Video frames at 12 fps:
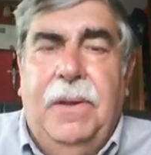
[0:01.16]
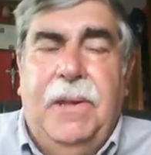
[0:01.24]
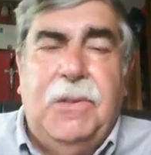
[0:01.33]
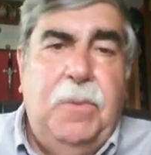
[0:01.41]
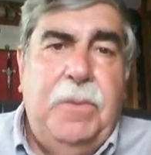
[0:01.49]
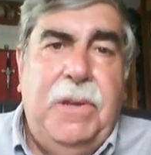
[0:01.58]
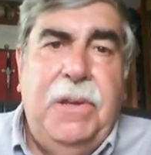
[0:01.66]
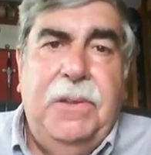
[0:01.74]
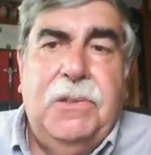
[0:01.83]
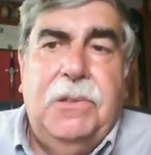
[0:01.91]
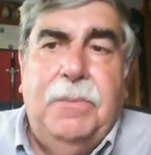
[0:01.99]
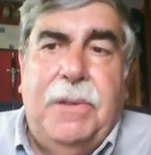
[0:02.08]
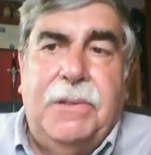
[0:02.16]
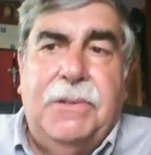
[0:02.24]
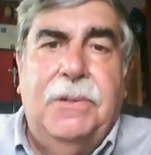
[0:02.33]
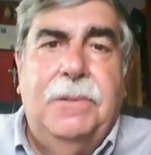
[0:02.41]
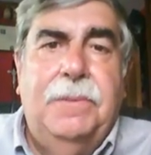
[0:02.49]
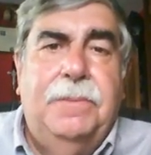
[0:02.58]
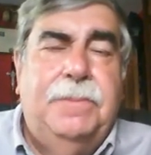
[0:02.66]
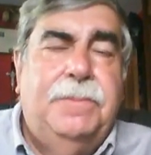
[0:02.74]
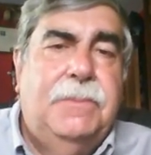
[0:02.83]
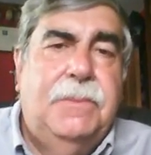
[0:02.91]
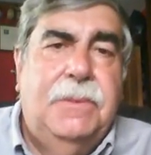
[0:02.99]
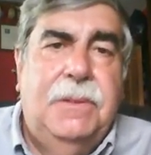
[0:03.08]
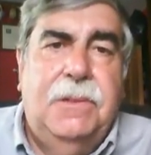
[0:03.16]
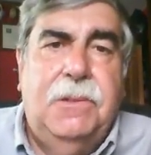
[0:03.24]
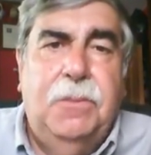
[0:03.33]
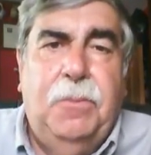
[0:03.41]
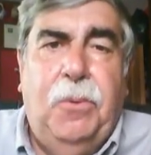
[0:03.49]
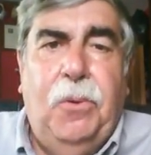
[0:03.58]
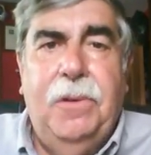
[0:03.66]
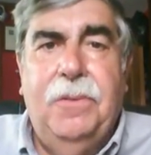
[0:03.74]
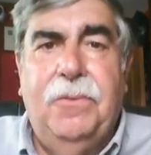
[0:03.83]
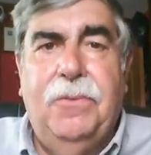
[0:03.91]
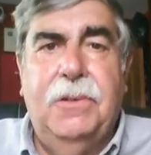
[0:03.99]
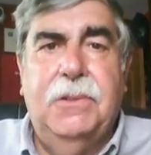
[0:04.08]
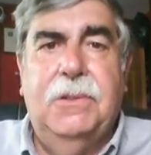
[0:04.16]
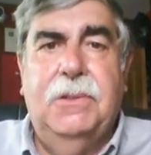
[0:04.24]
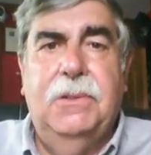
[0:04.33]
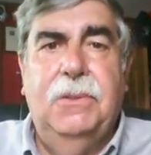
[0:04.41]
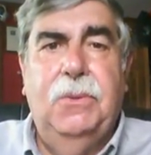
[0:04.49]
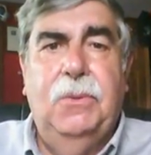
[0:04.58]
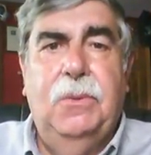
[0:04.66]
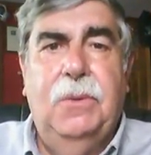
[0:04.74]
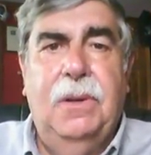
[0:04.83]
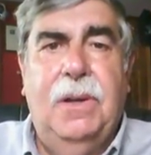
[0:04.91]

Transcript: As we begin the semester, it's important for us to